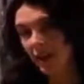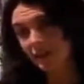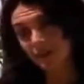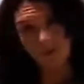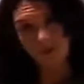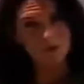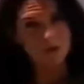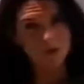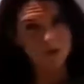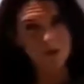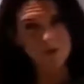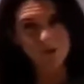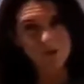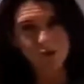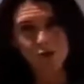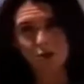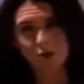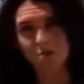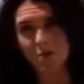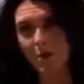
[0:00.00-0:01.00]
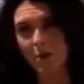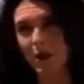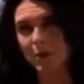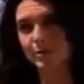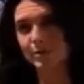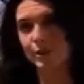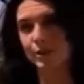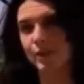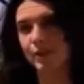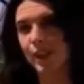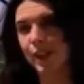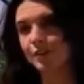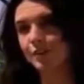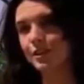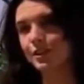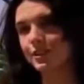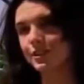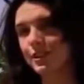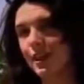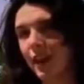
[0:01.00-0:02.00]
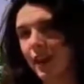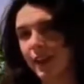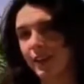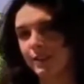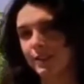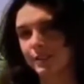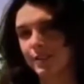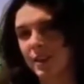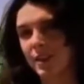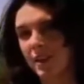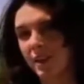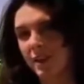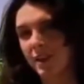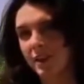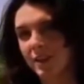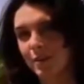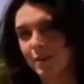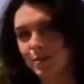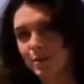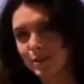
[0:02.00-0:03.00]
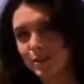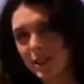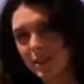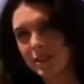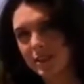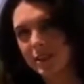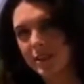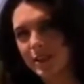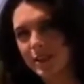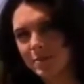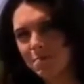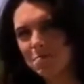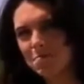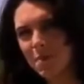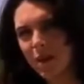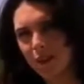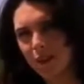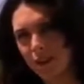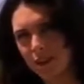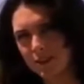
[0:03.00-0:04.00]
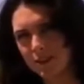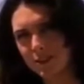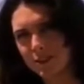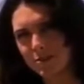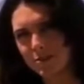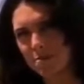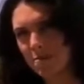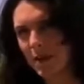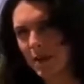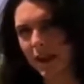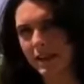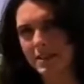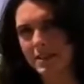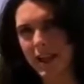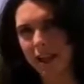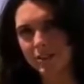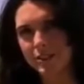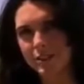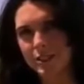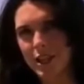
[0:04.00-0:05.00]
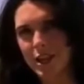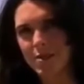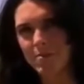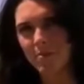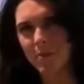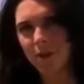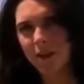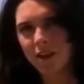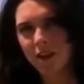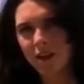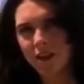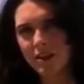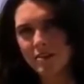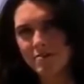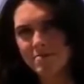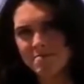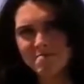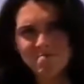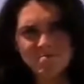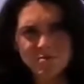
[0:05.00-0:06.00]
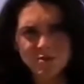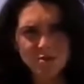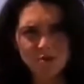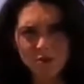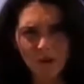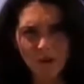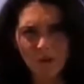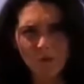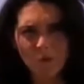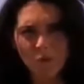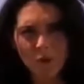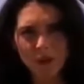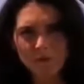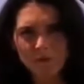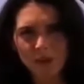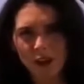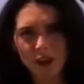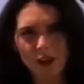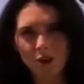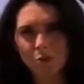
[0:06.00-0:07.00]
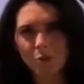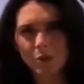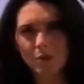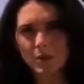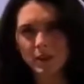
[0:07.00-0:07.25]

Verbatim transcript: As the Muslim ruler Boabdil left in tears, it was said that his mother spat out at him, Do not weep like a